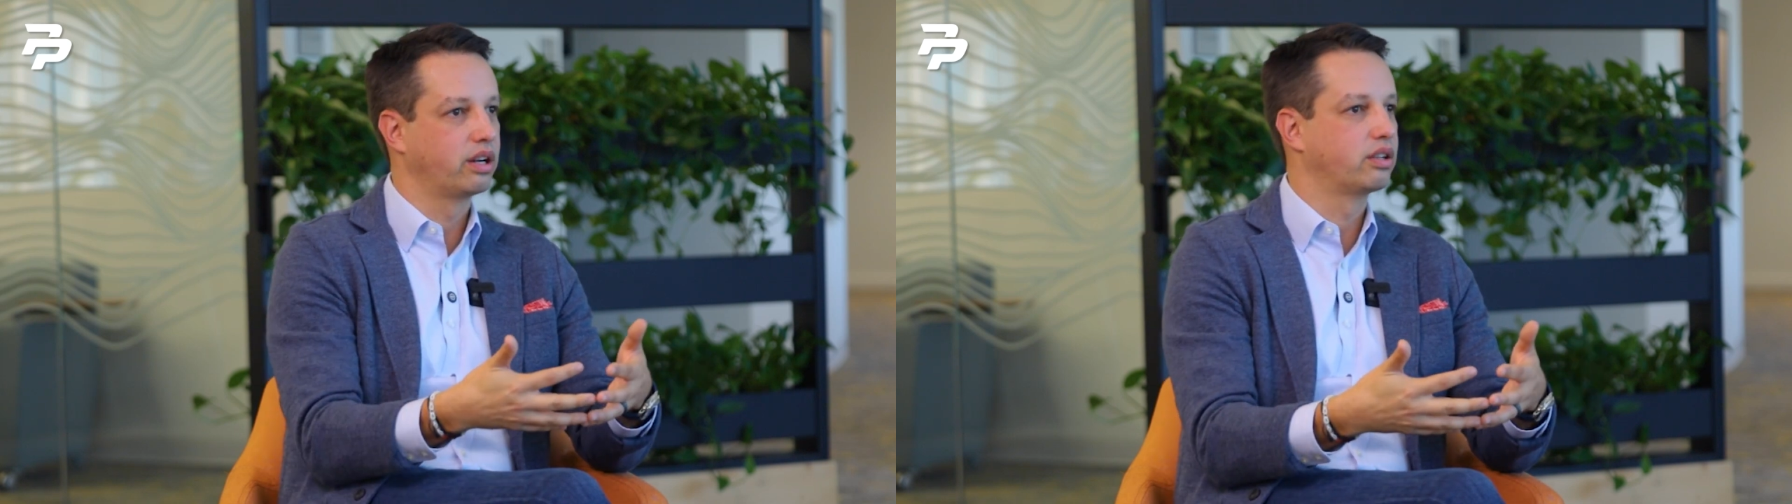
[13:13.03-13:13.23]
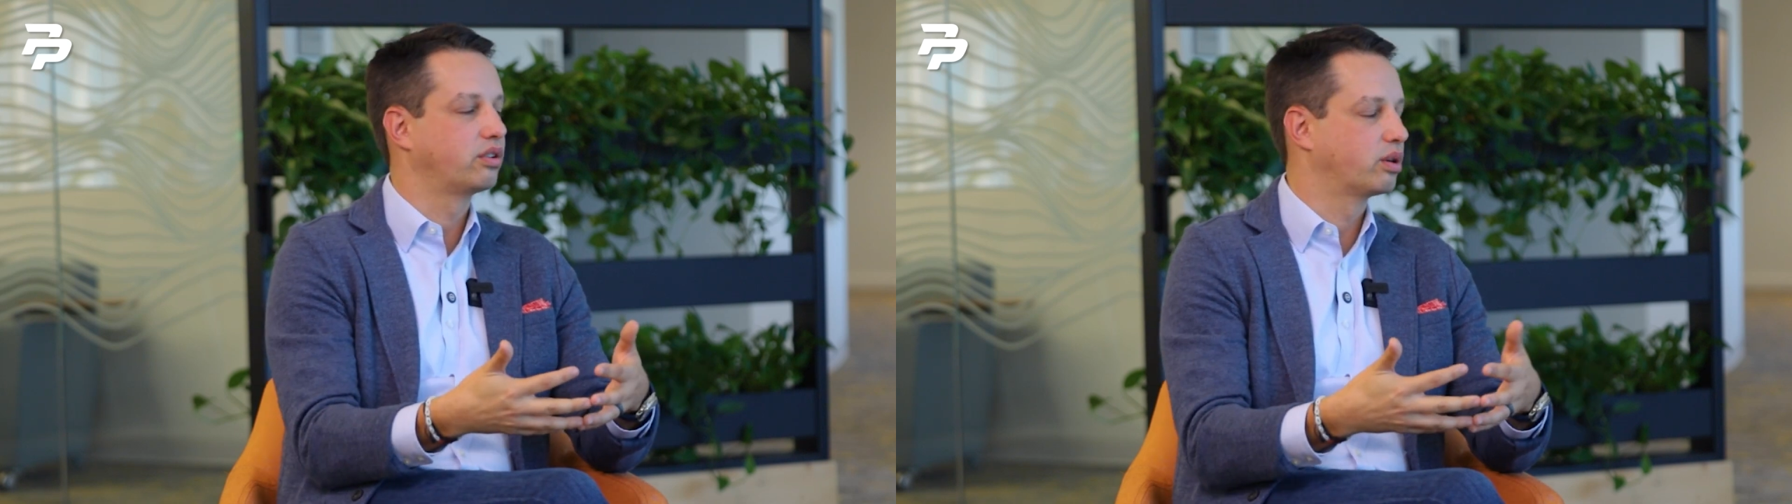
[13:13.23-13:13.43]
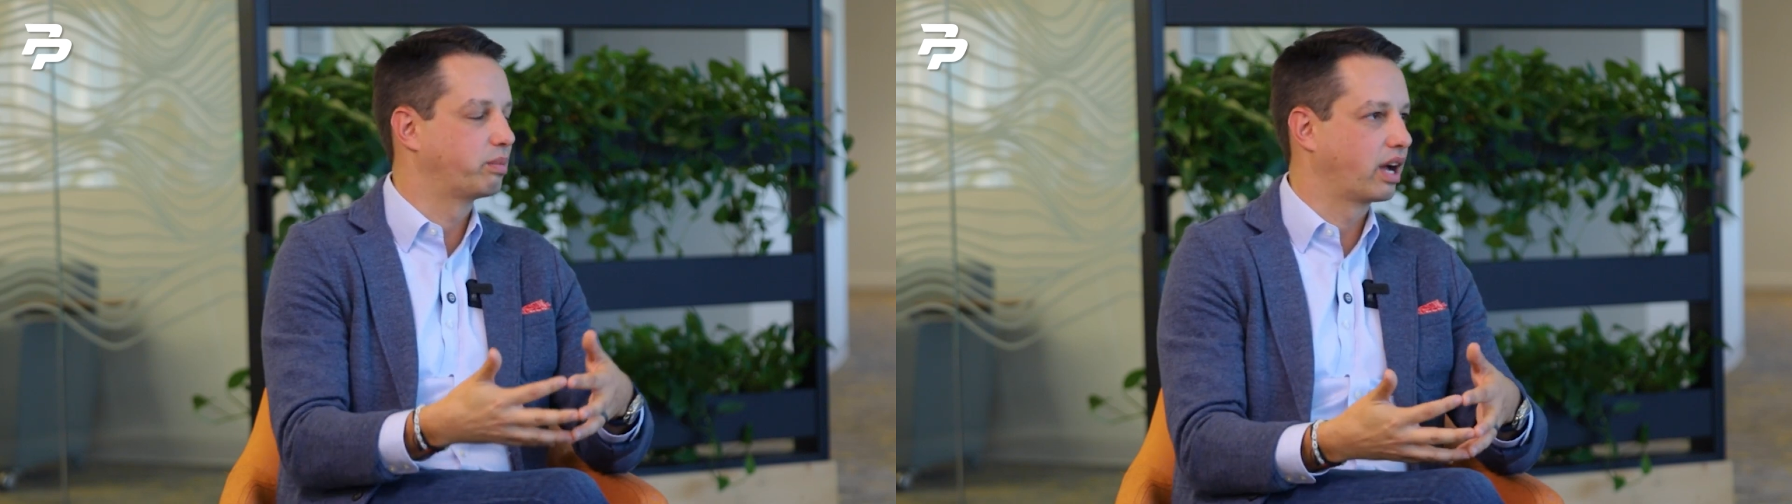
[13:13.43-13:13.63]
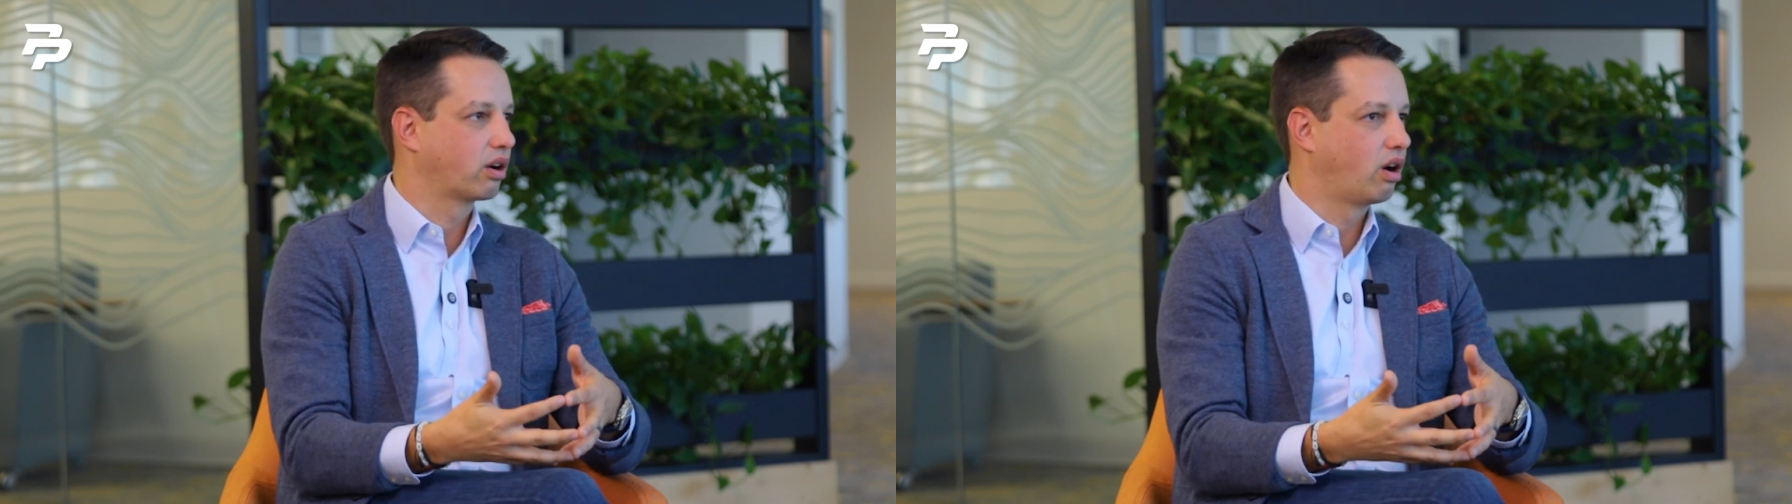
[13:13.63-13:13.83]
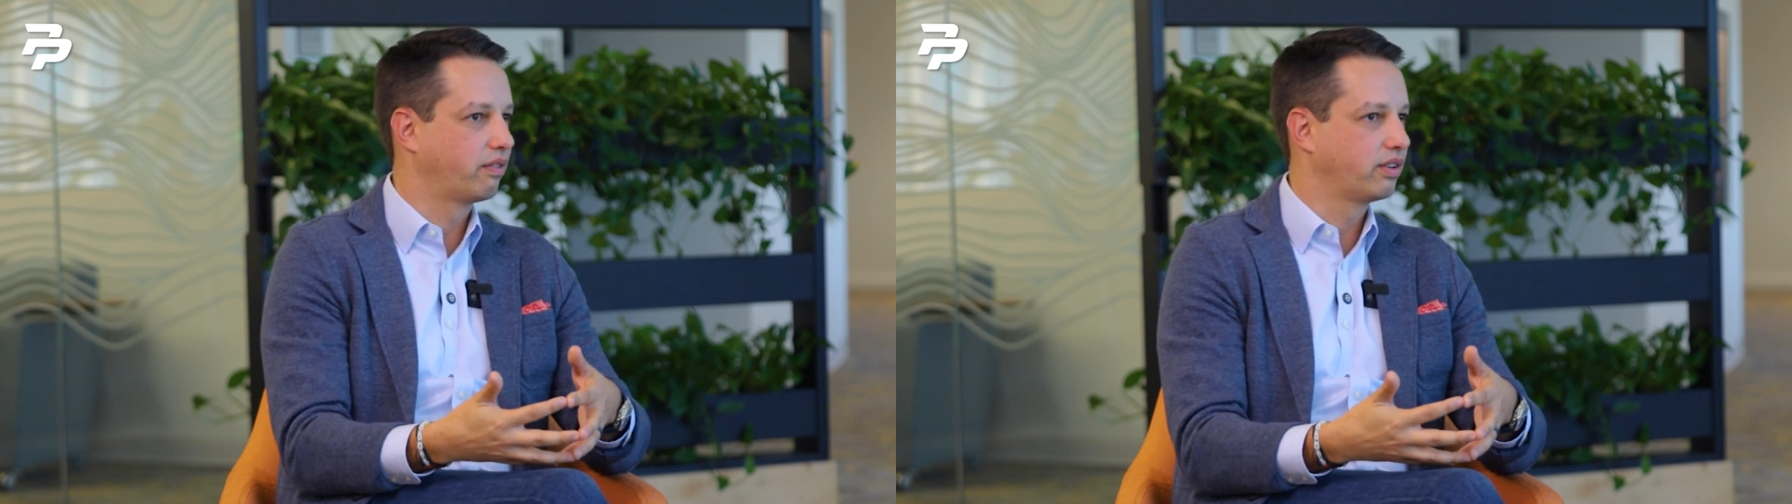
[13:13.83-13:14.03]
it into your
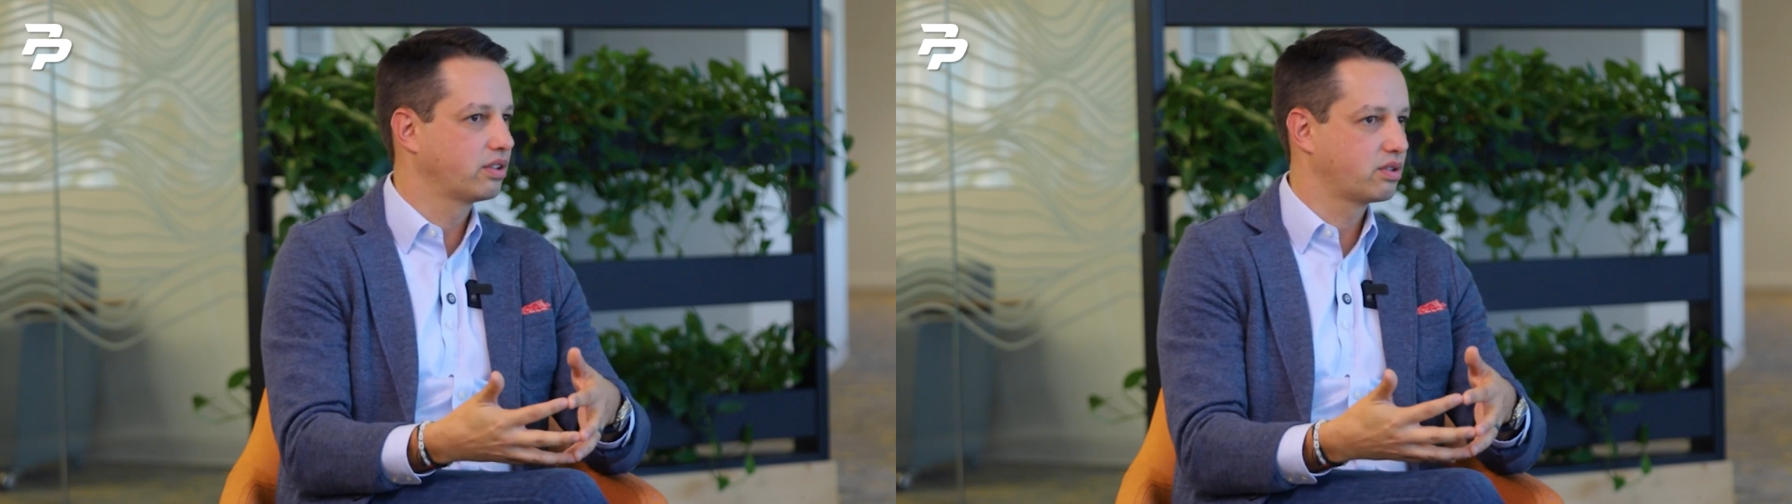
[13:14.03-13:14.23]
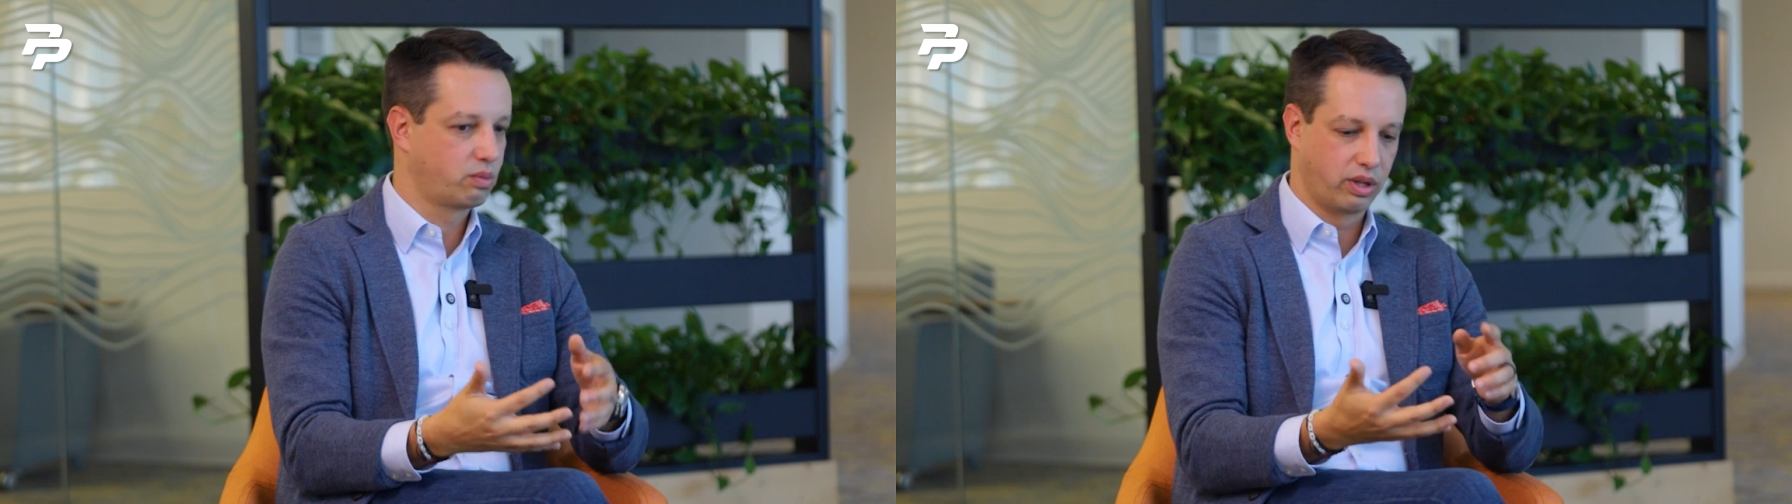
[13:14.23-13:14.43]
back office,